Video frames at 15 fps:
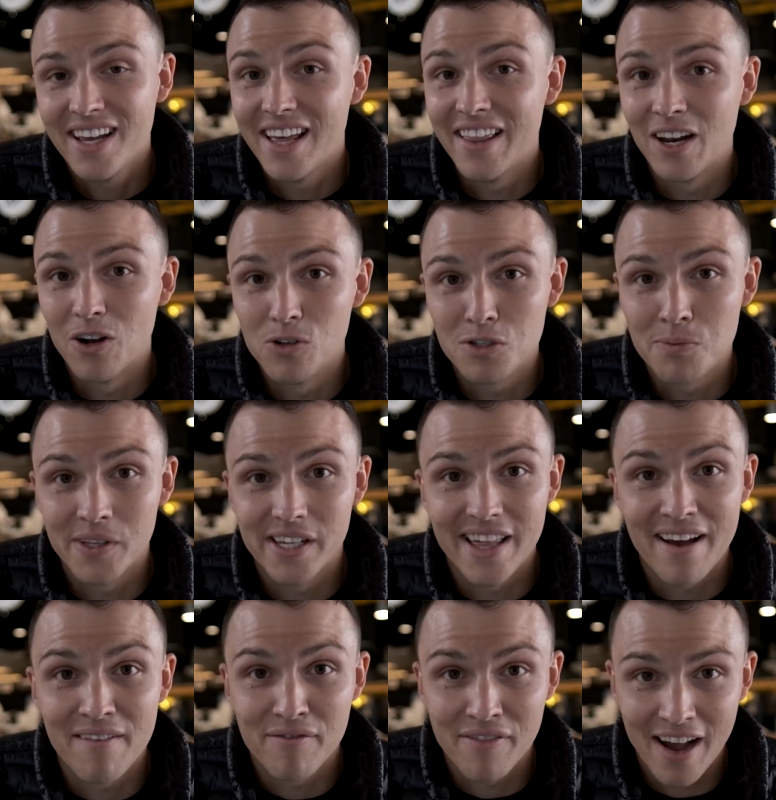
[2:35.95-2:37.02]
then ultimately
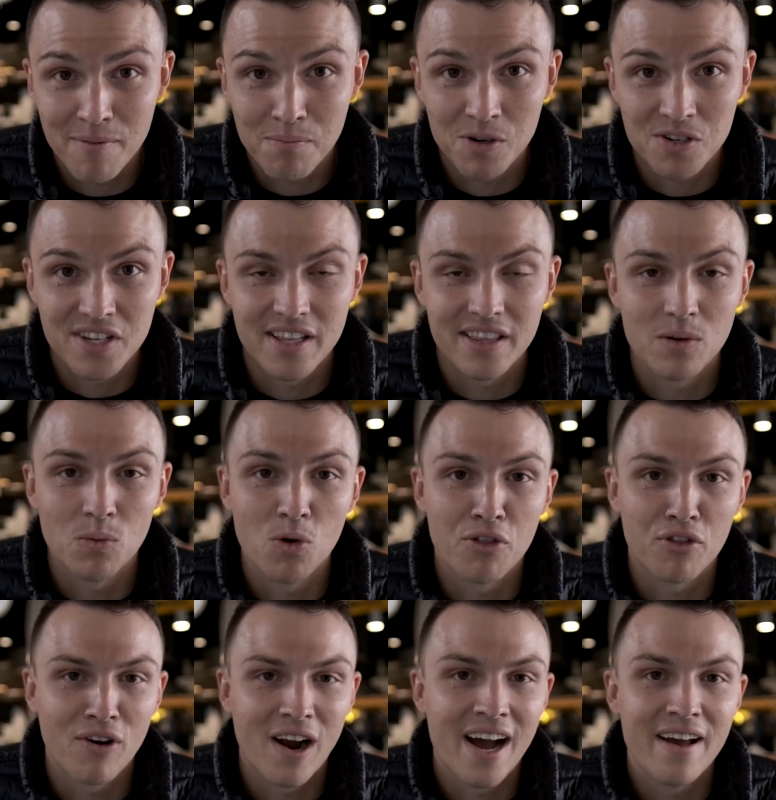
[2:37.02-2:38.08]
that 5% that will
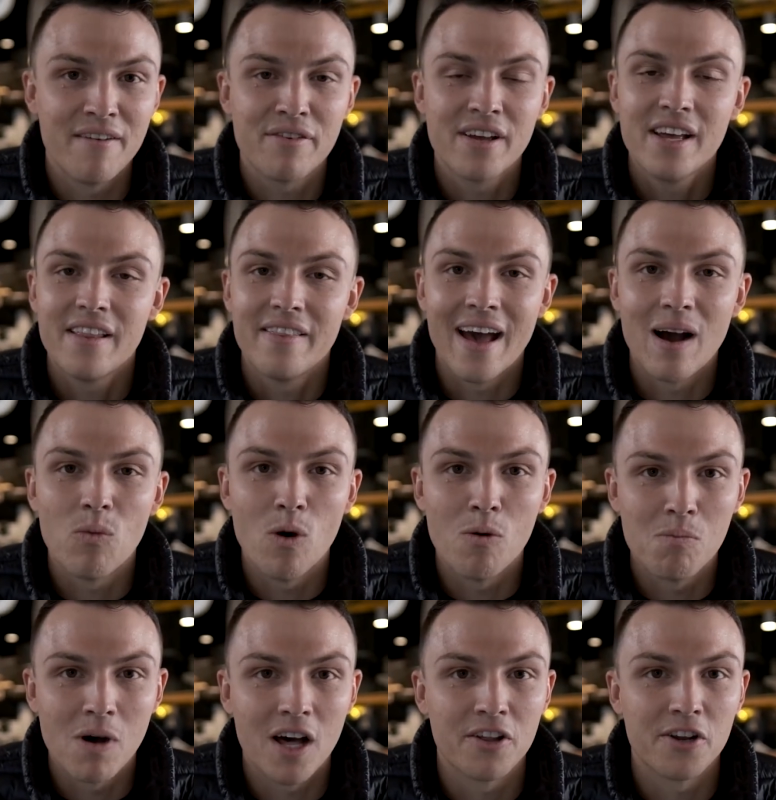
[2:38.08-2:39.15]
thrive, that
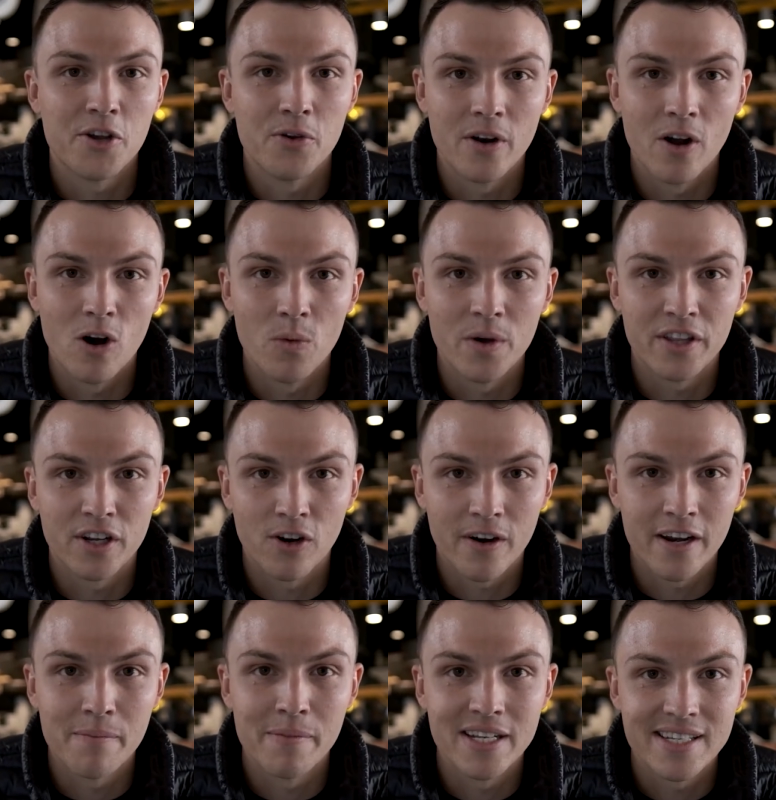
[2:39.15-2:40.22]
won't bother you at all with a
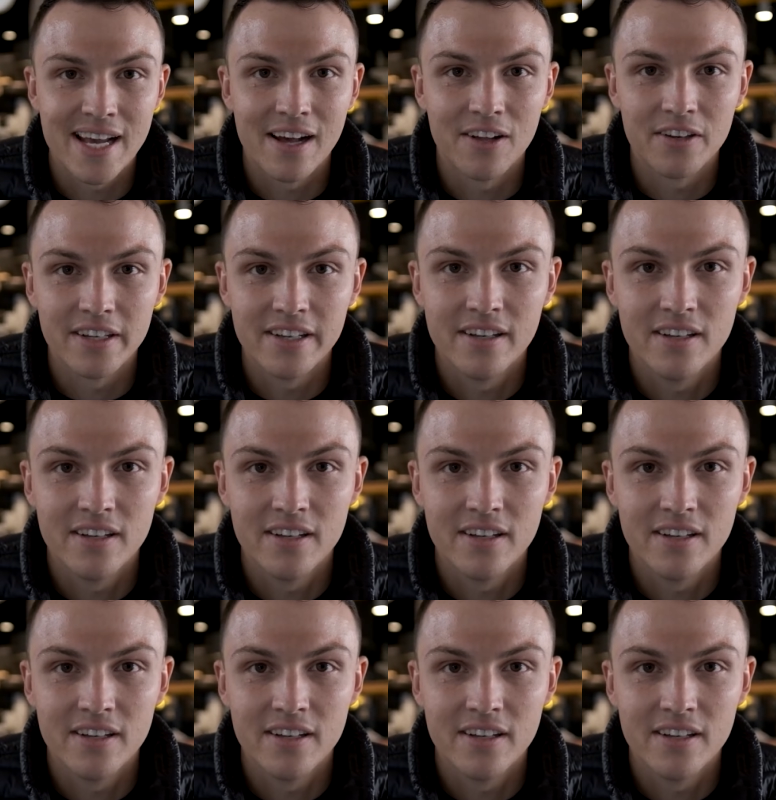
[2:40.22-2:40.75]
gritty mentality.